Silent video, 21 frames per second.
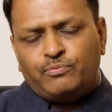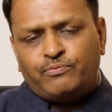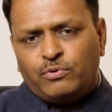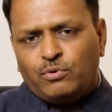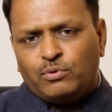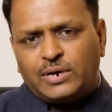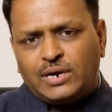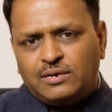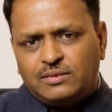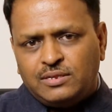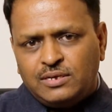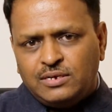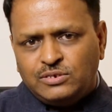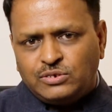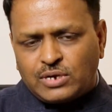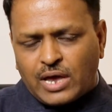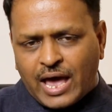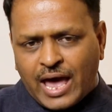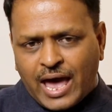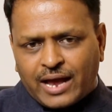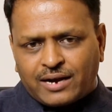If you look at
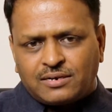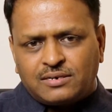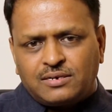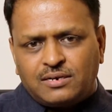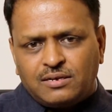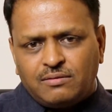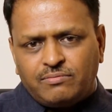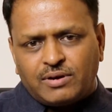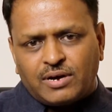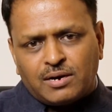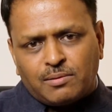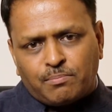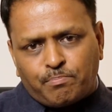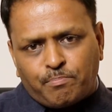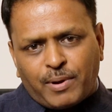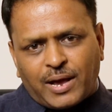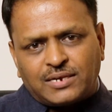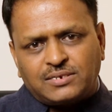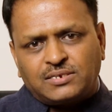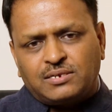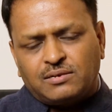these, active
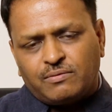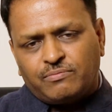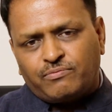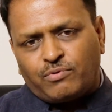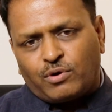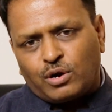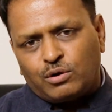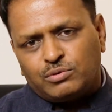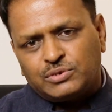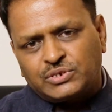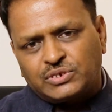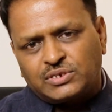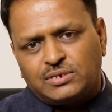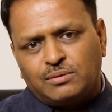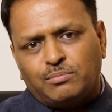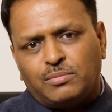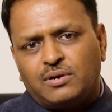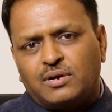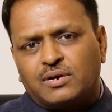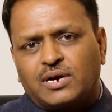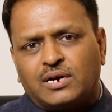and passive follow a
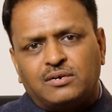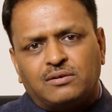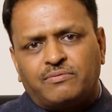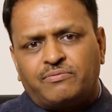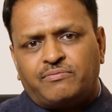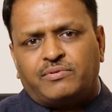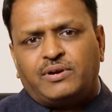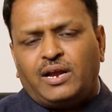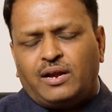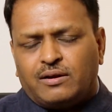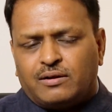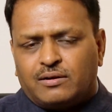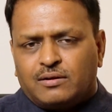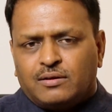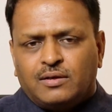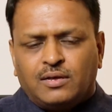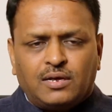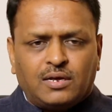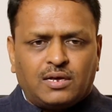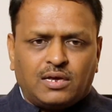similar kind of trend.